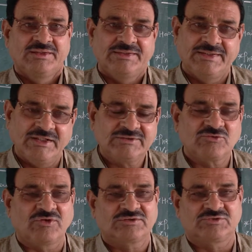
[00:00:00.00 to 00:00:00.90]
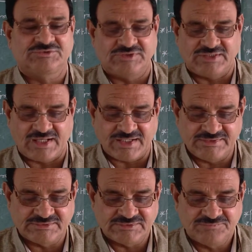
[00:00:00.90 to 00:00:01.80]
The next question
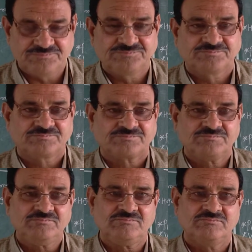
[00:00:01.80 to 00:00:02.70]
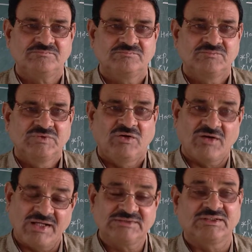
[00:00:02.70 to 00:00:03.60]
arises or
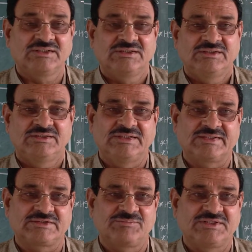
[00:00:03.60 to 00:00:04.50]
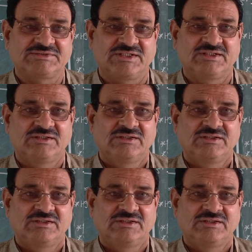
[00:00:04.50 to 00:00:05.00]
asked in the examination,